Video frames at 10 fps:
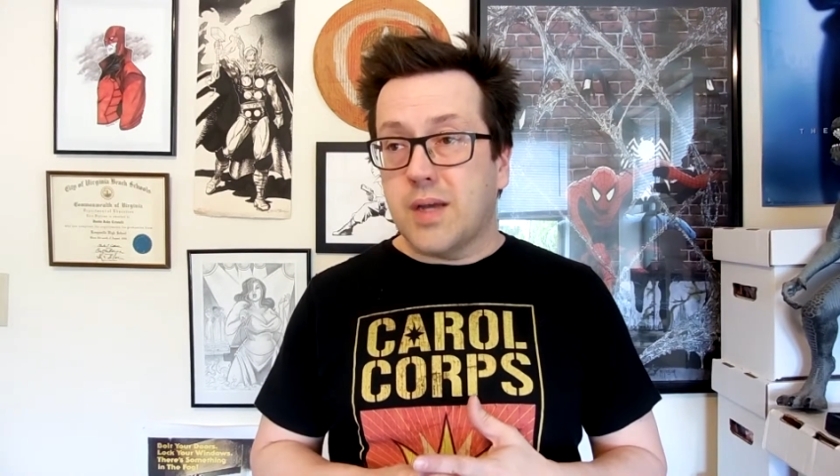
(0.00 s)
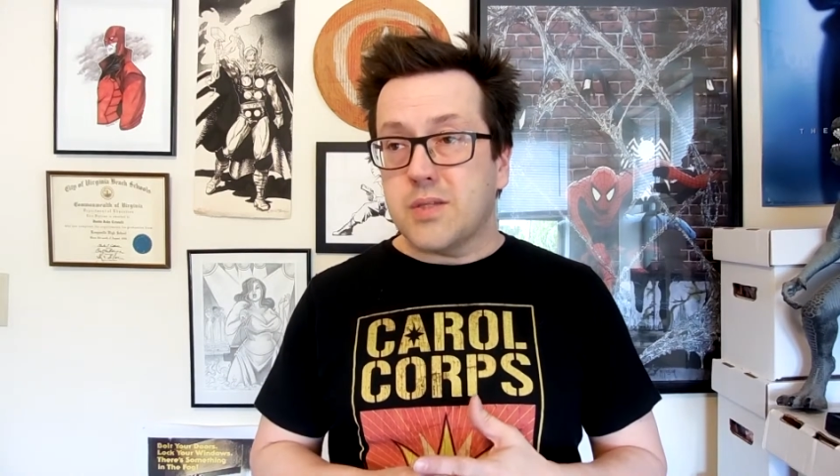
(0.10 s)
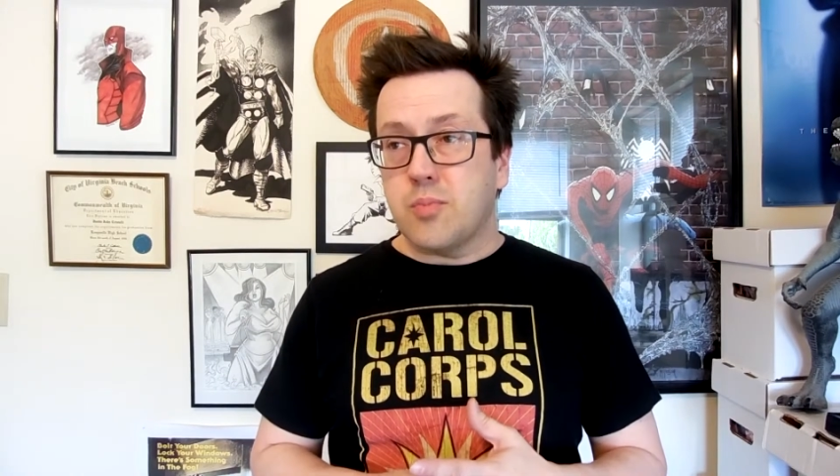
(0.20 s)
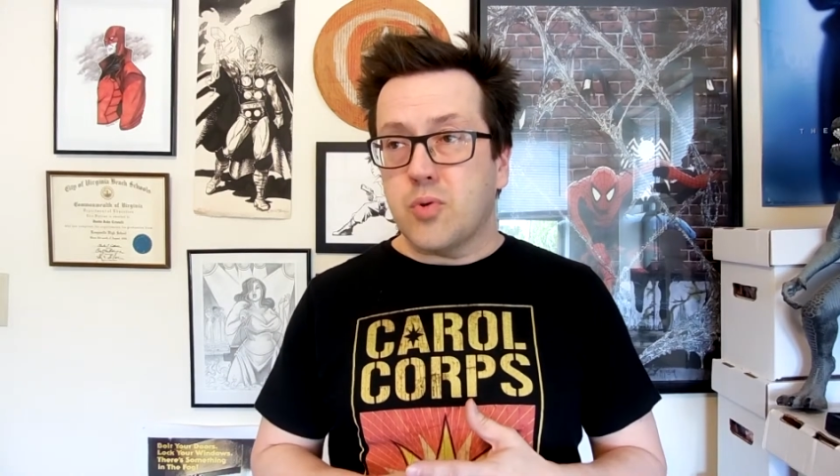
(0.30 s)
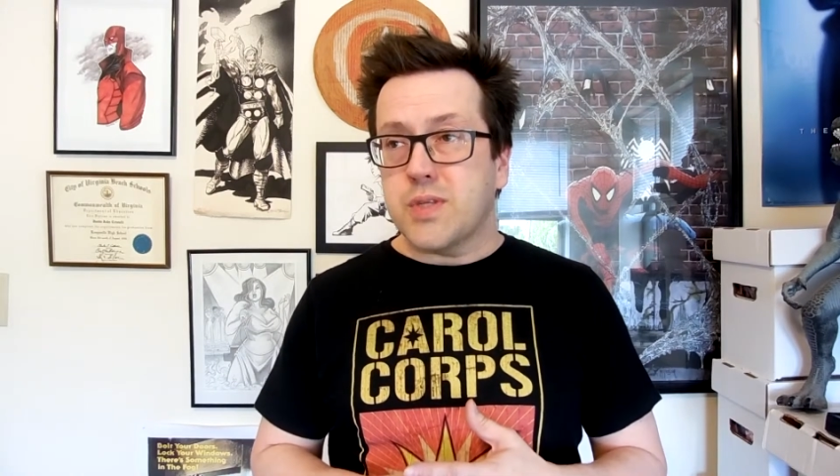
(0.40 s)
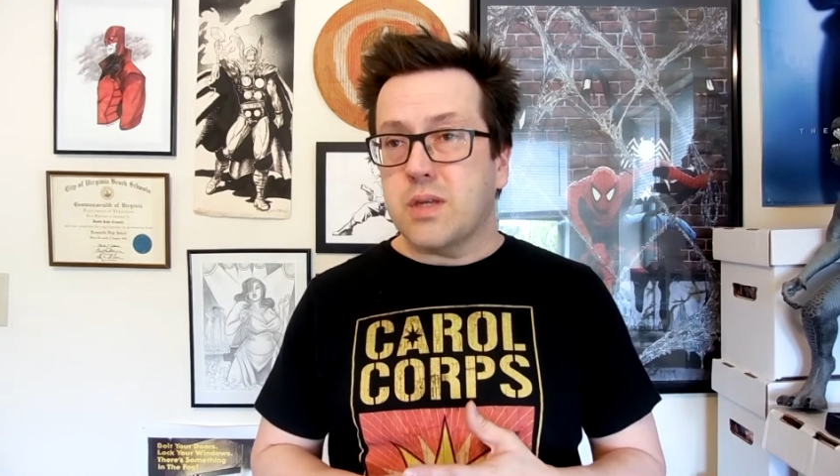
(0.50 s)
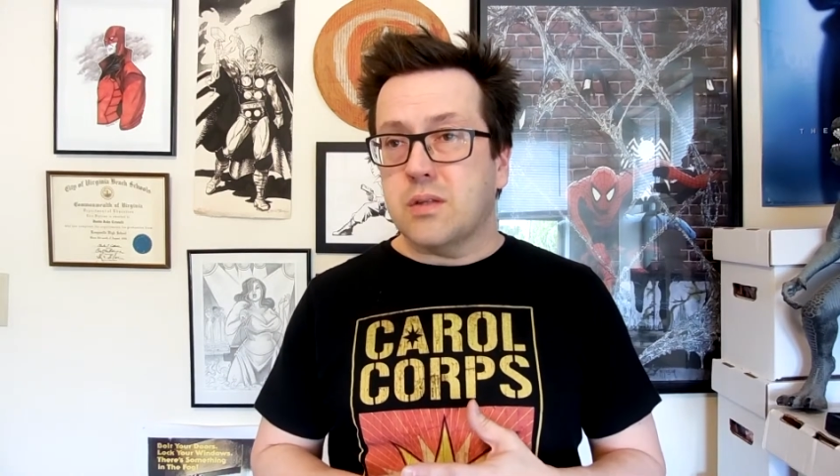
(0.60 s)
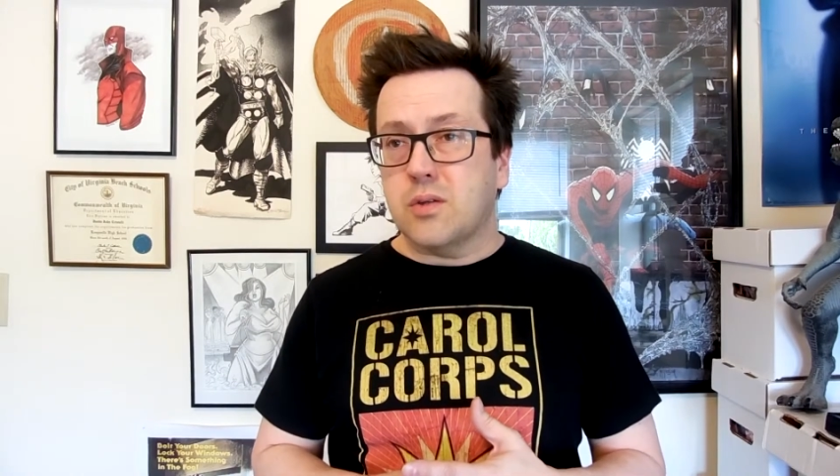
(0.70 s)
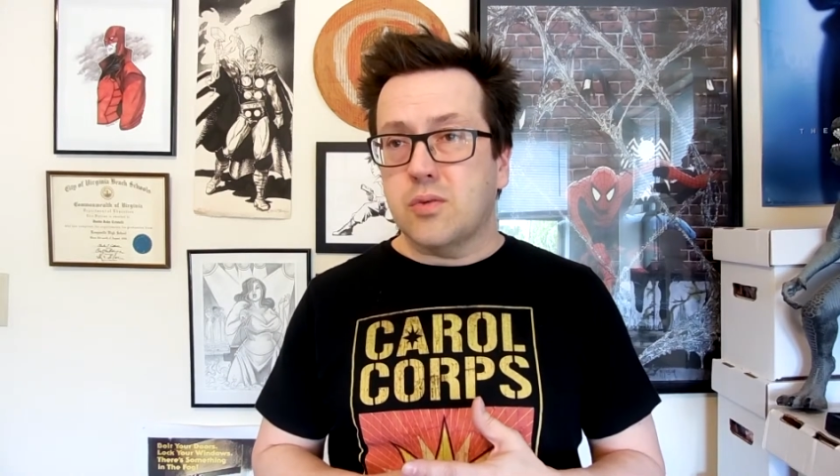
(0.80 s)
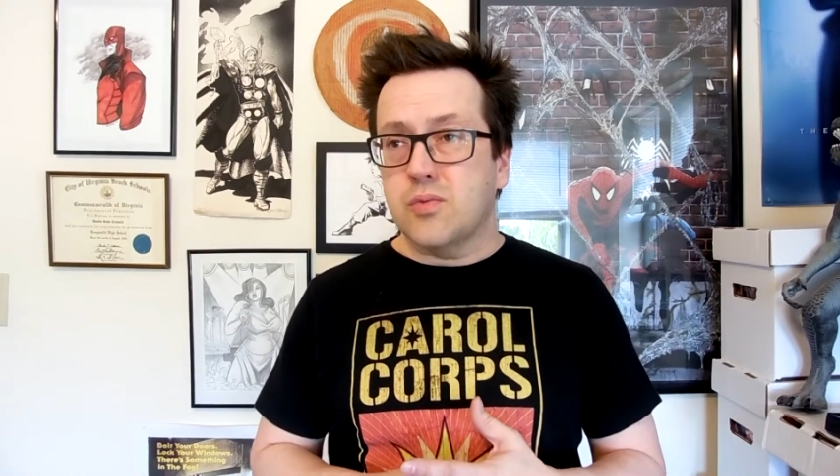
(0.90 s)
I suppose that
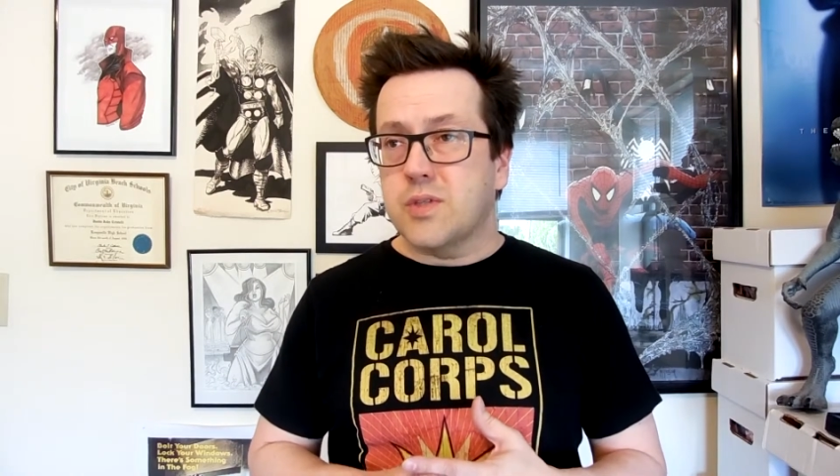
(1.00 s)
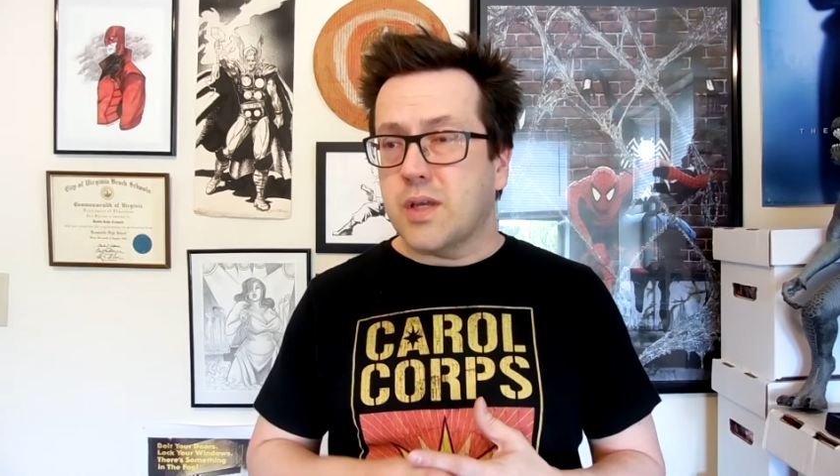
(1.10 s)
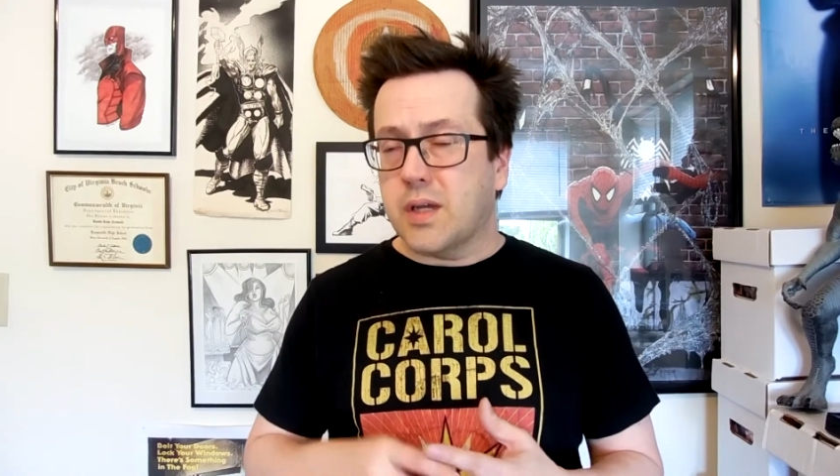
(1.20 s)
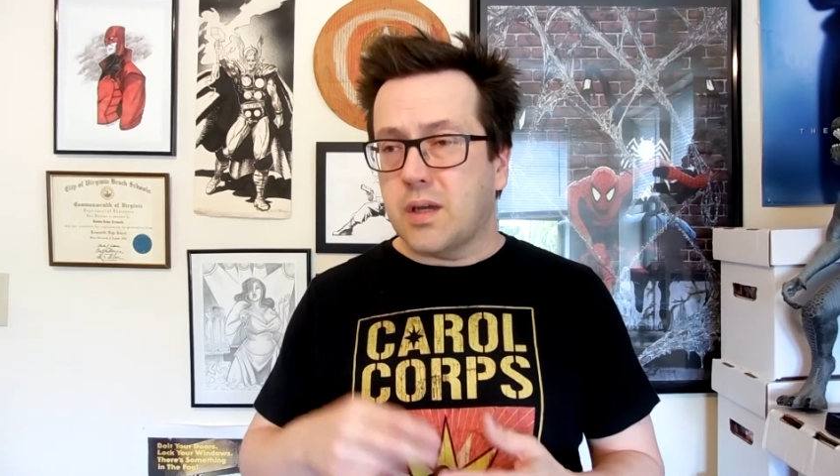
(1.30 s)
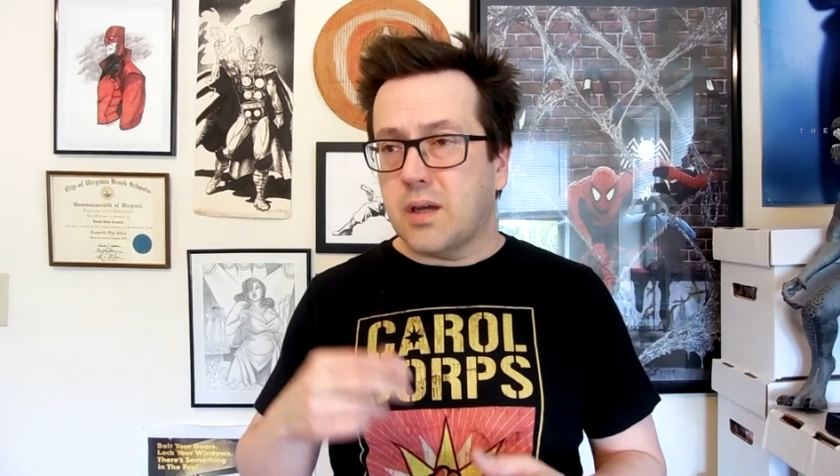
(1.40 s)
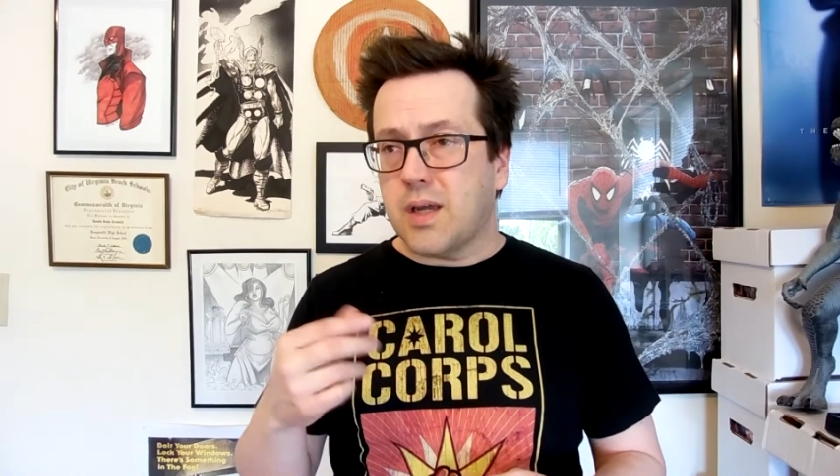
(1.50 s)
includes like